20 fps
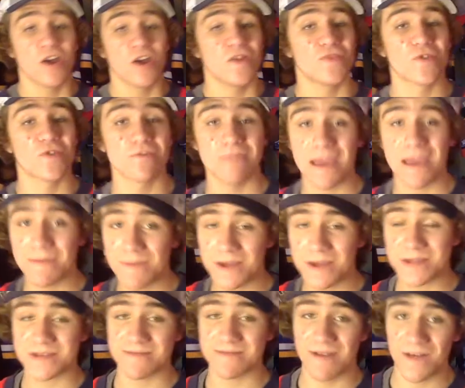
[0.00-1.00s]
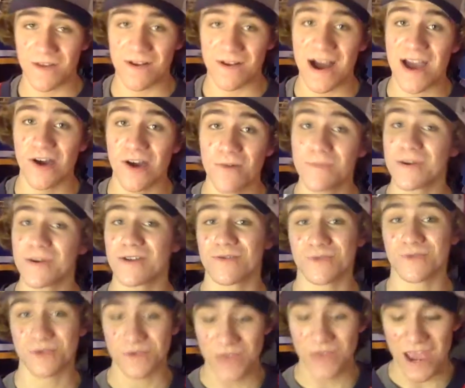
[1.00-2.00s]
there may be some other
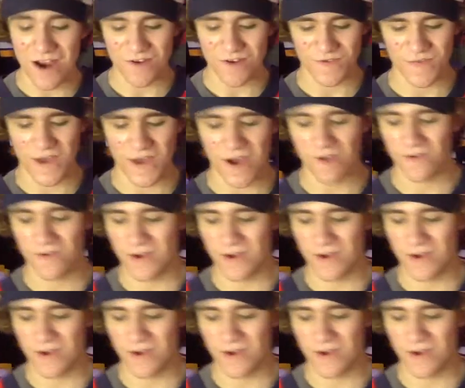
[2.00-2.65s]
eye-openers there, though.